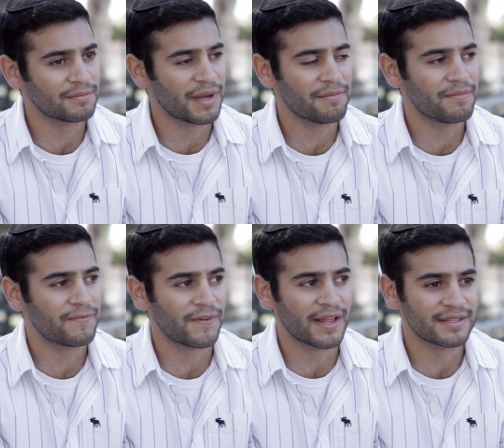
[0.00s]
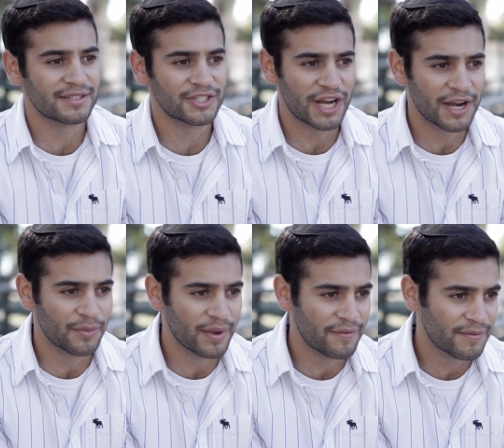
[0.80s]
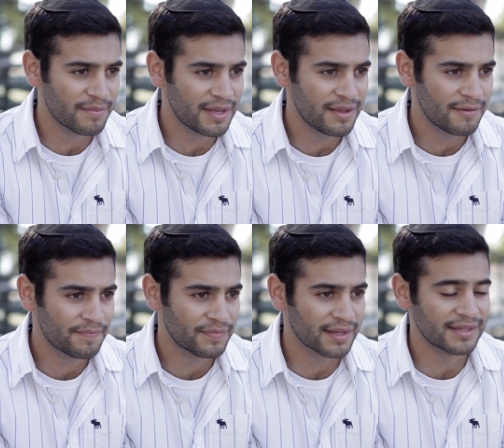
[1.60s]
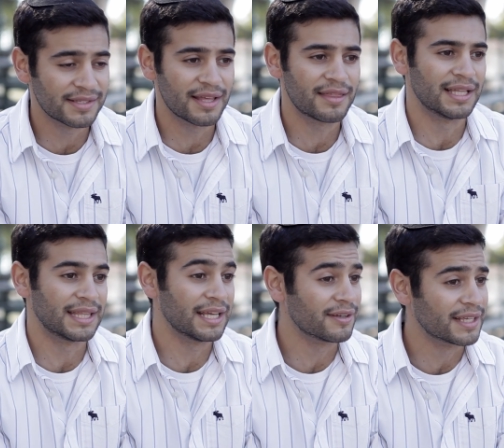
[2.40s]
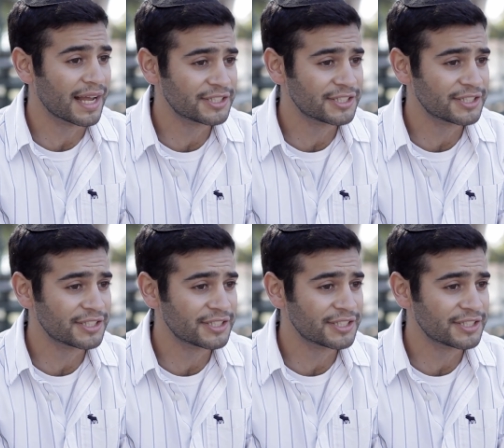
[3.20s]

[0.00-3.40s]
my friends shied away from me because they thought they could catch